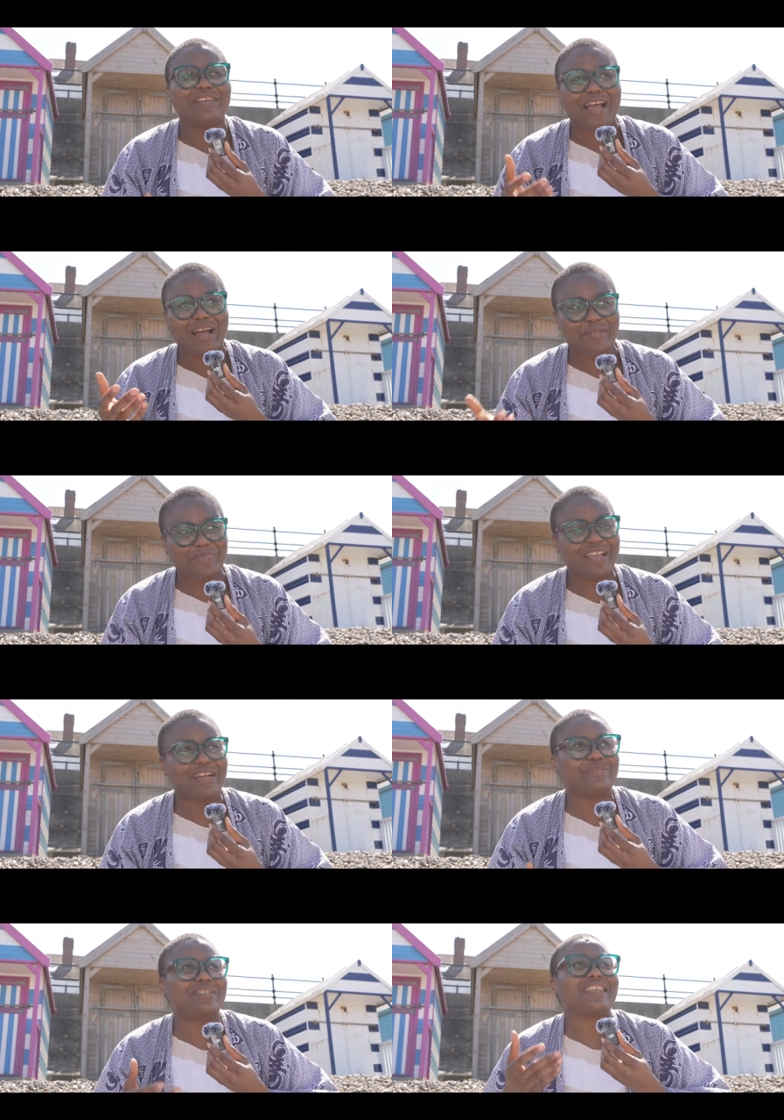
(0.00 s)
I
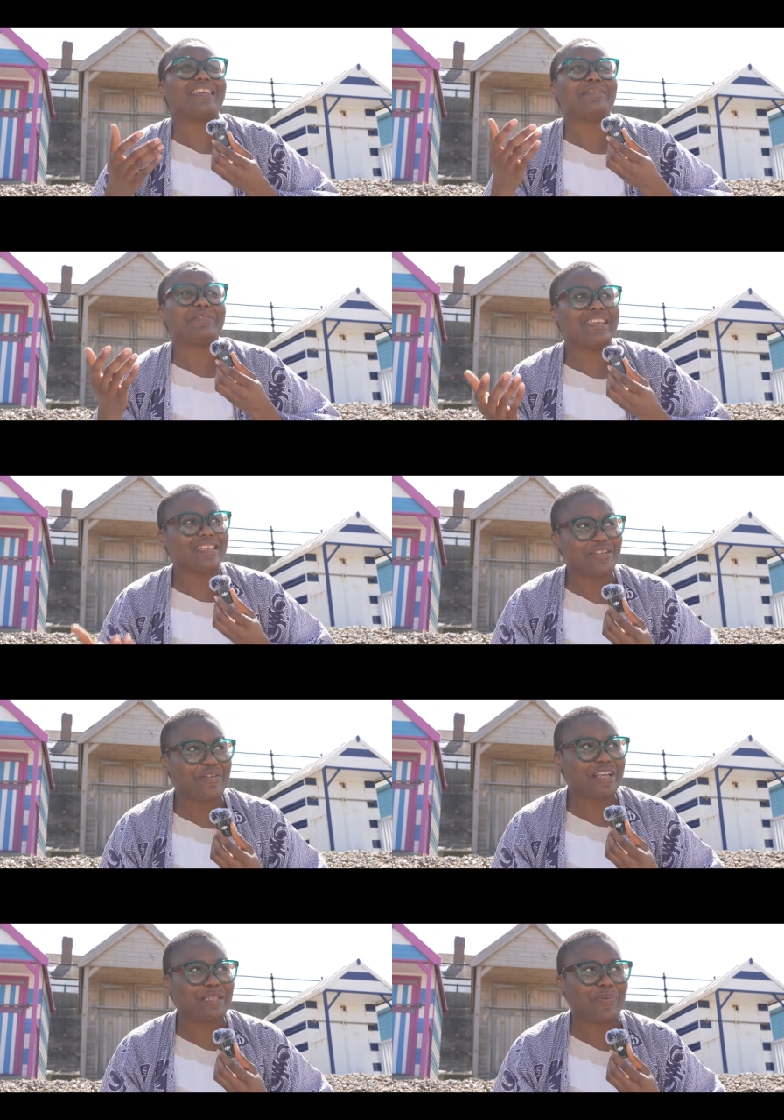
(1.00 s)
began to say, he's
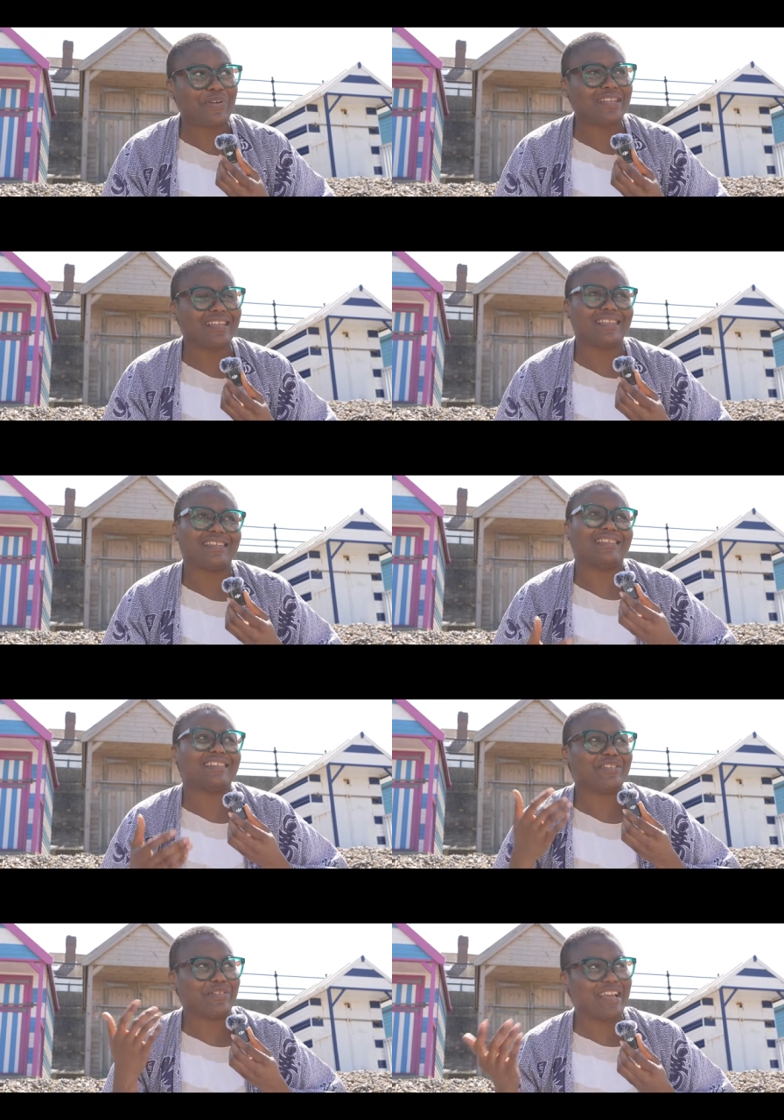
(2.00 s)
not responding.
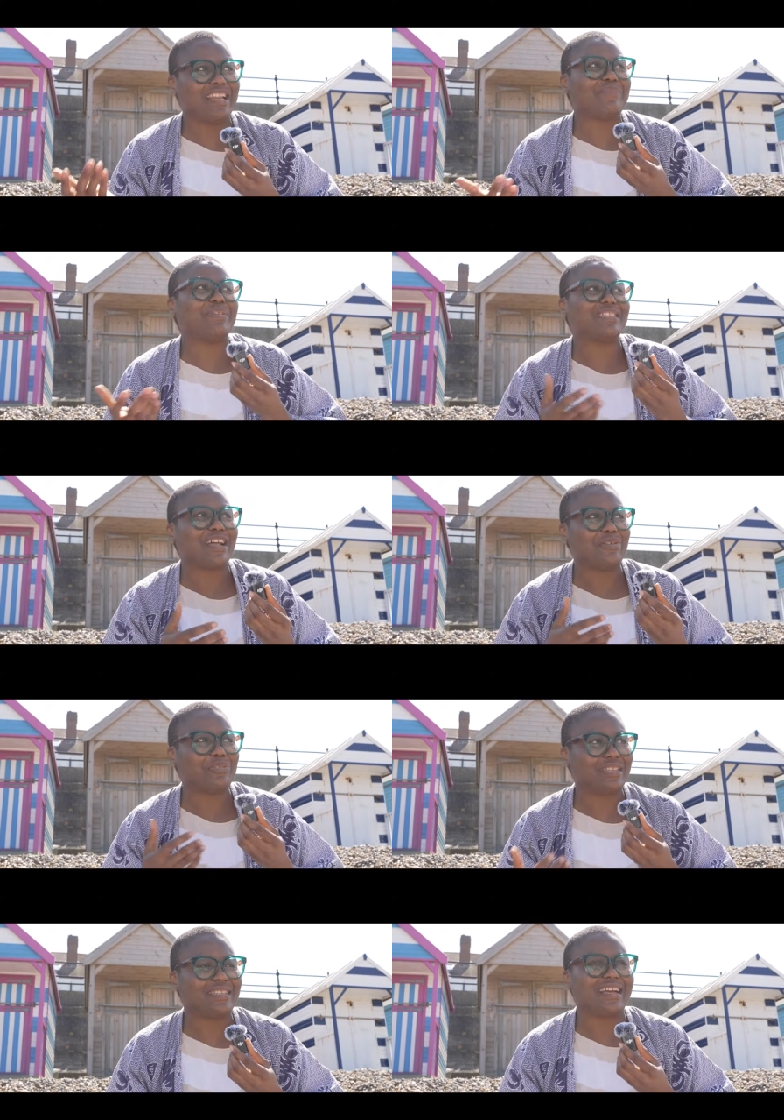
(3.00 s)
You know, the enemy is now
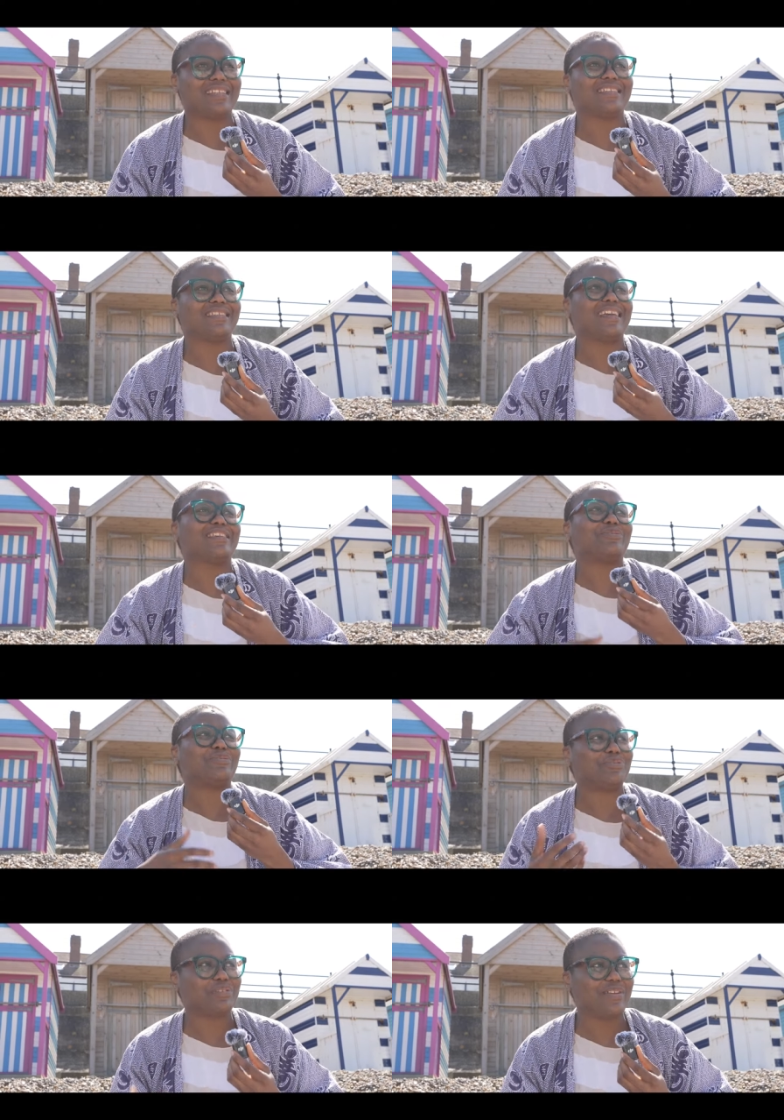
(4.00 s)
using that, like,
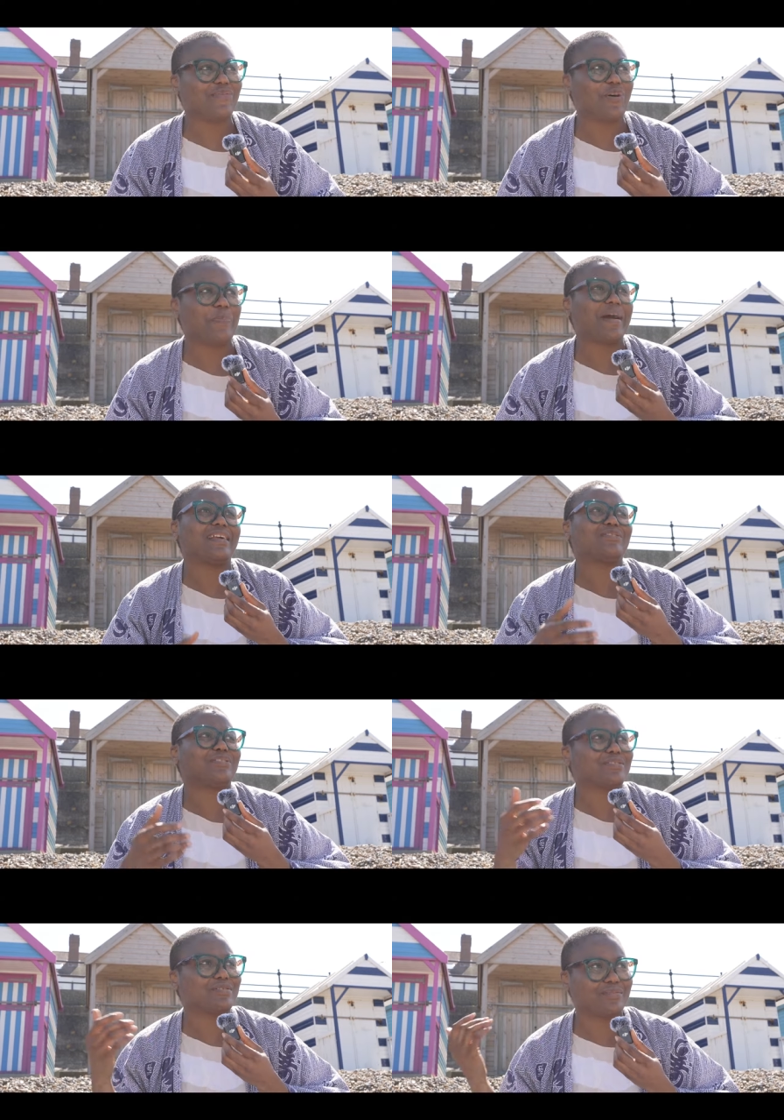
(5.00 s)
you should give up and
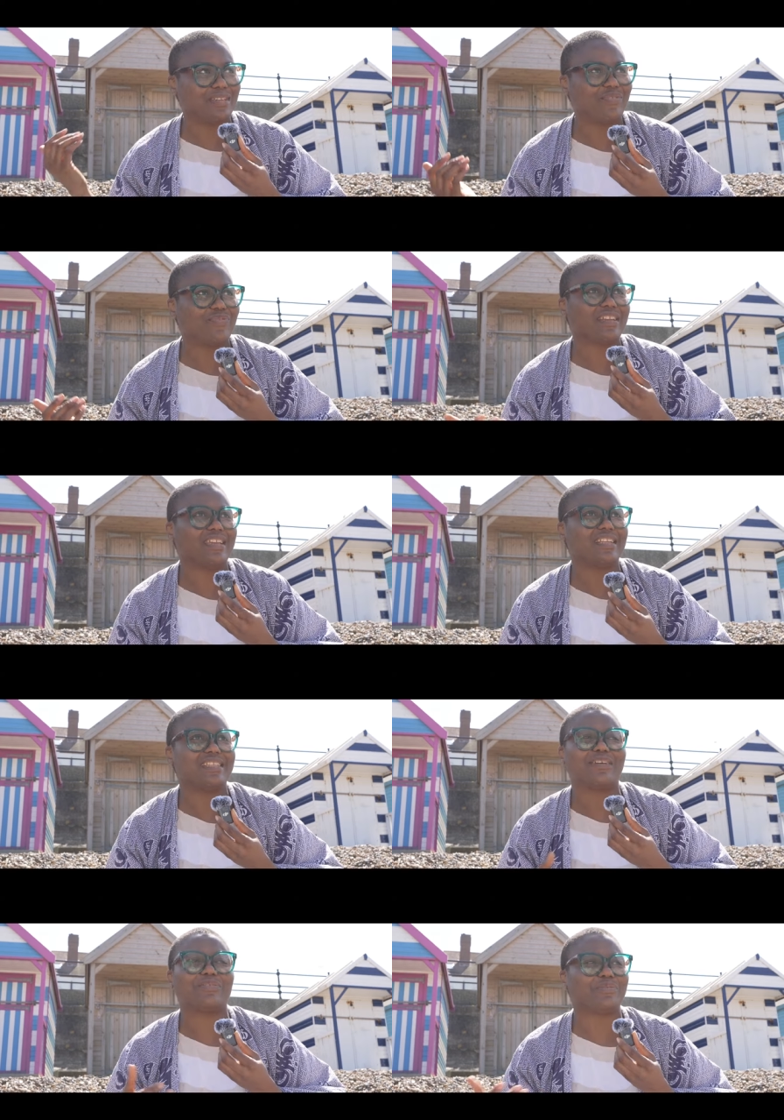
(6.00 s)
just leave the
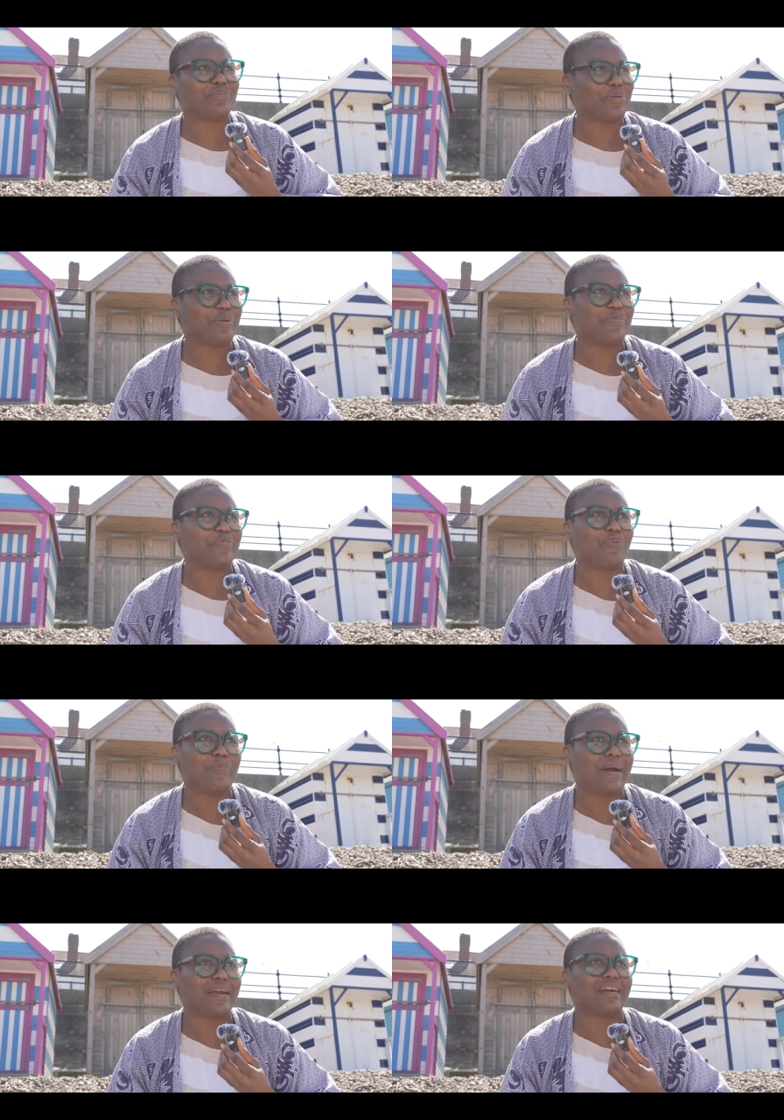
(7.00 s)
gate and go
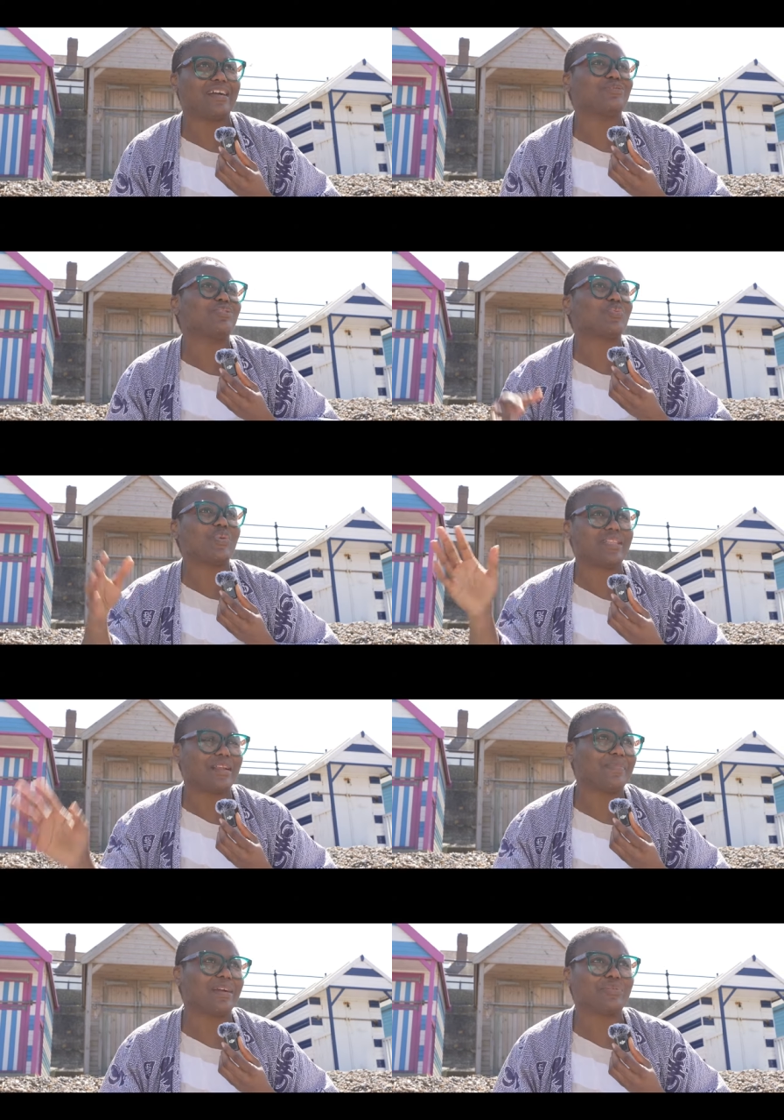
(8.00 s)
back and just wait
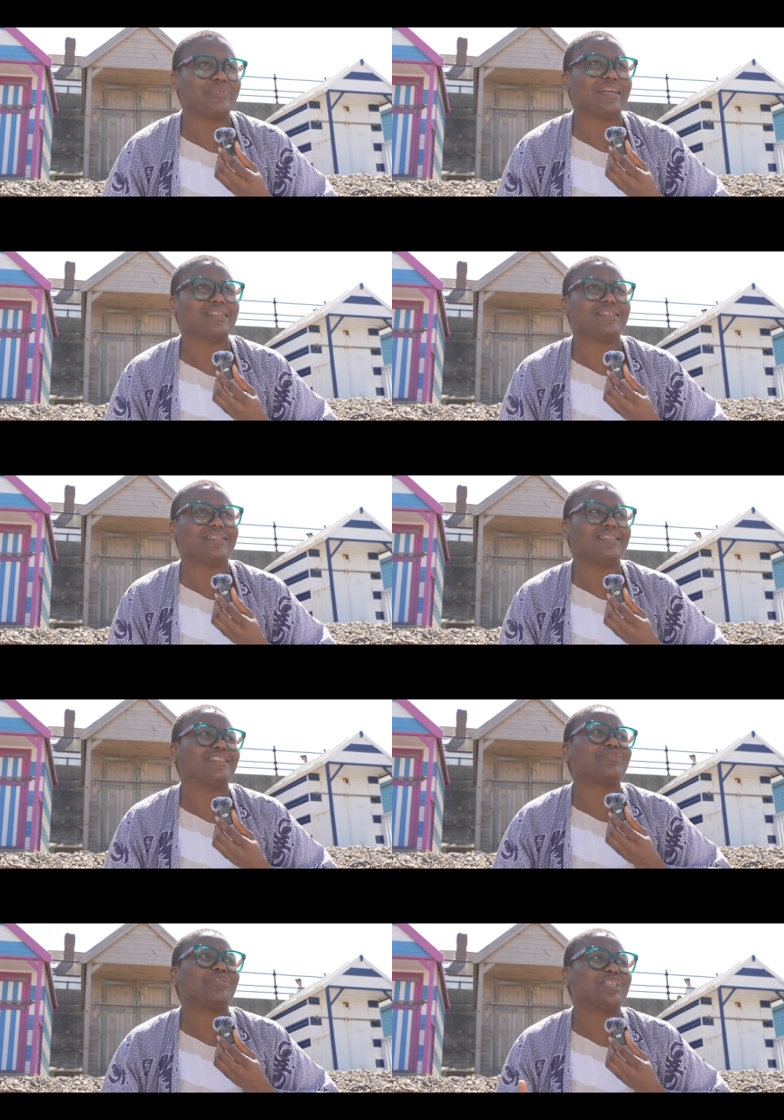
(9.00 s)
at McDonald's.
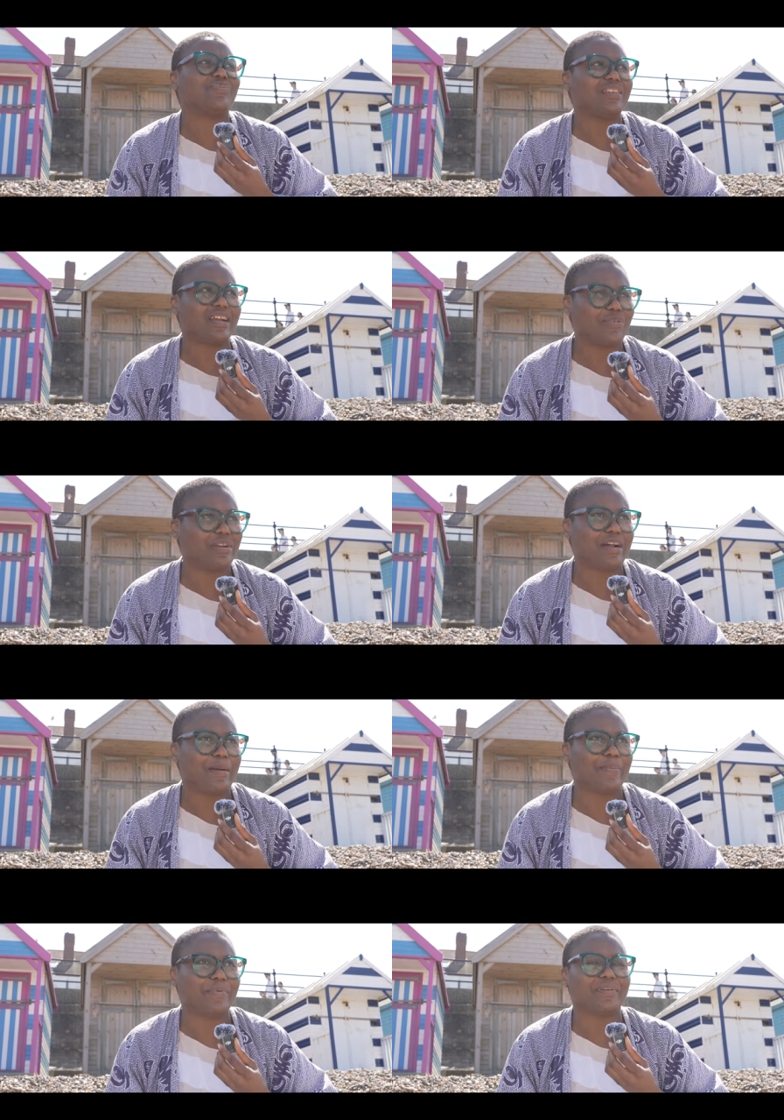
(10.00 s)
This is not even going to
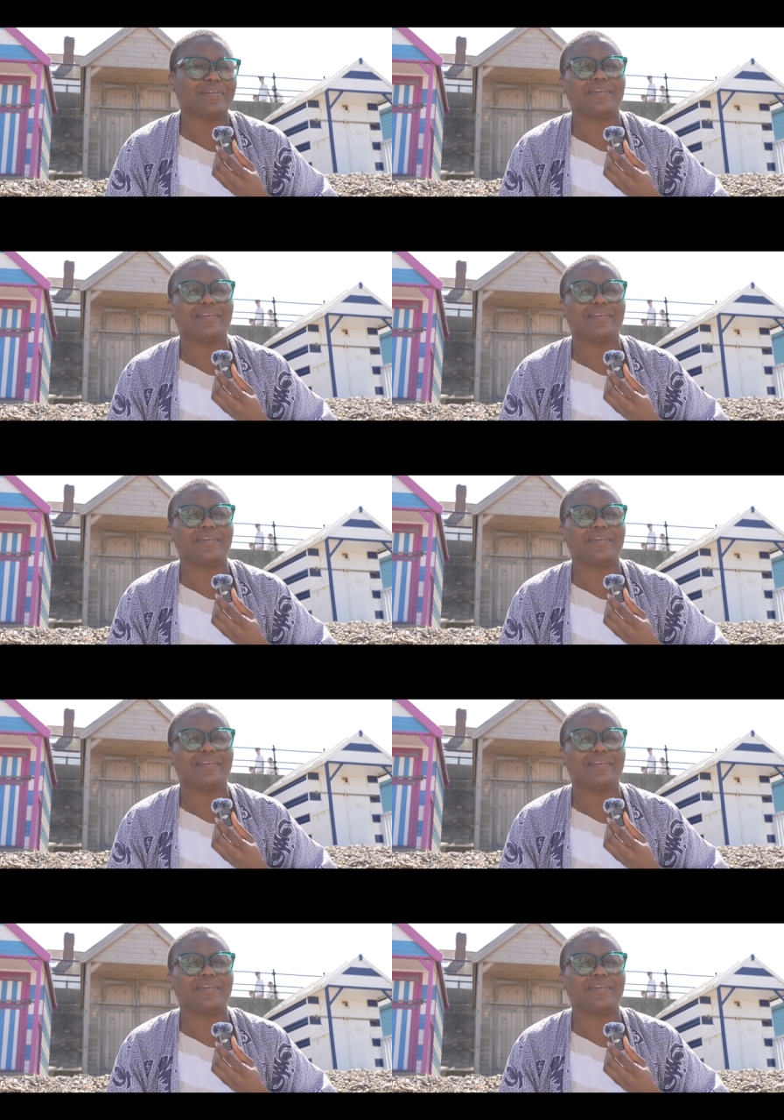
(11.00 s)
happen.